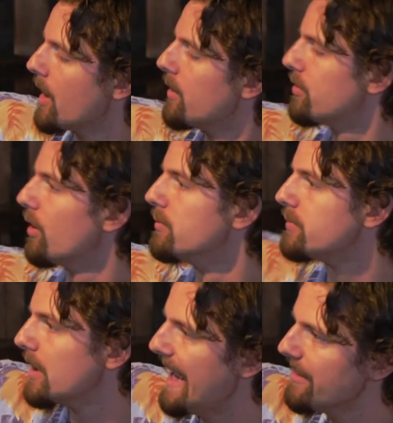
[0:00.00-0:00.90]
So
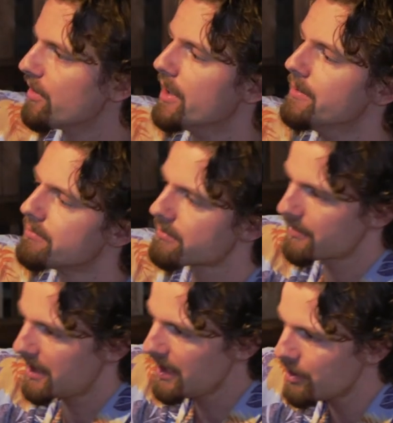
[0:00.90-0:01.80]
lastly,
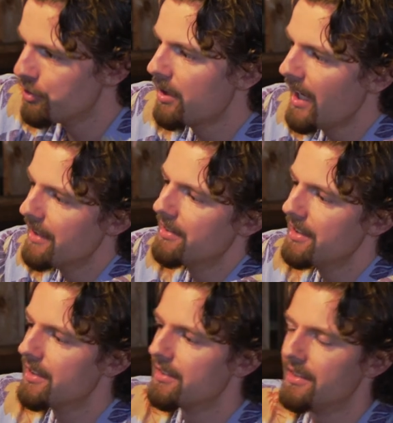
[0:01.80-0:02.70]
you kind of see
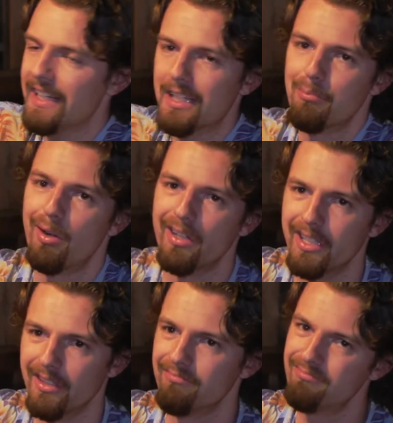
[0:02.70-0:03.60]
this naked part
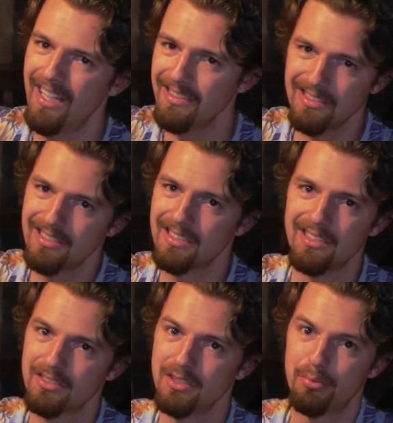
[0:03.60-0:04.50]
here. That's just a
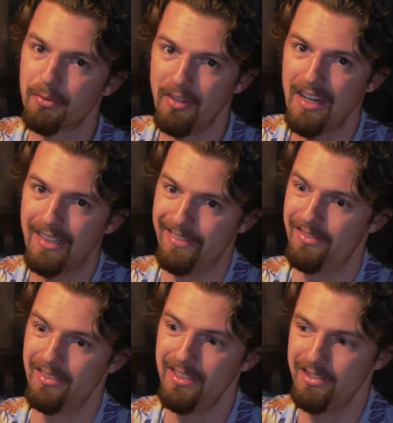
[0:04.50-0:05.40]
little too provocative
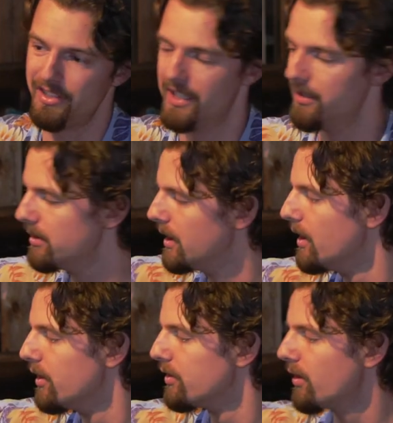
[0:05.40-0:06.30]
for this channel.
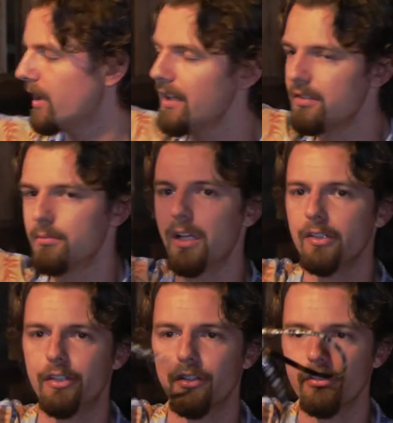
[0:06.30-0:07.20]
So I got some
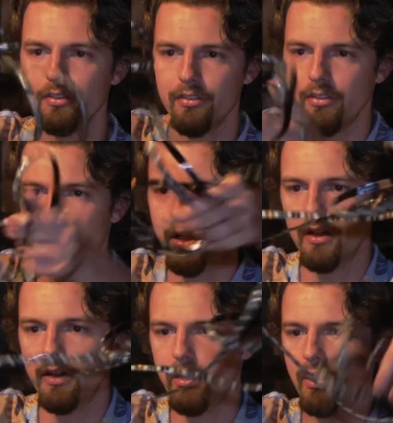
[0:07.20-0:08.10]
LEDs
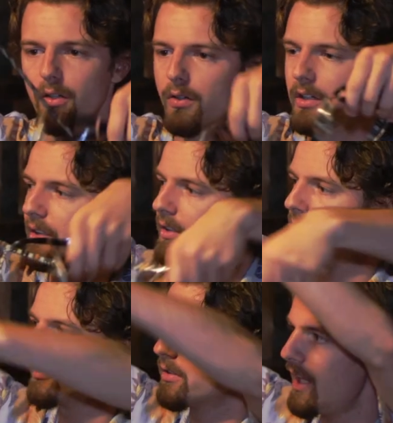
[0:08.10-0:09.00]
and we're
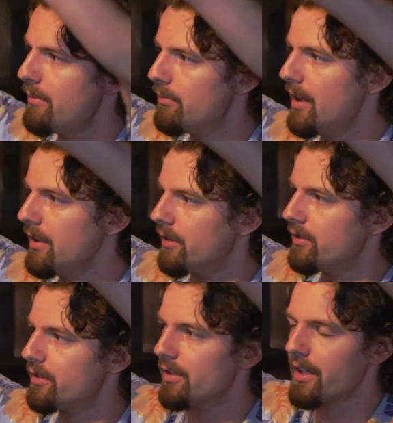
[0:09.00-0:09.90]
gonna slap them on there
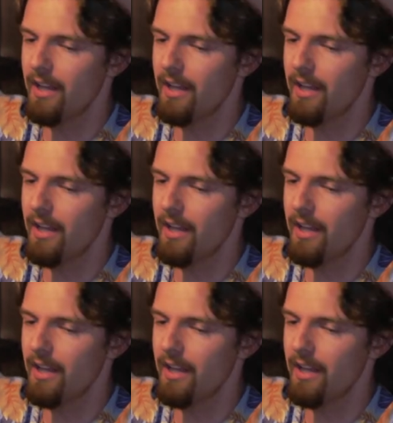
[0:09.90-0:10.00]
just like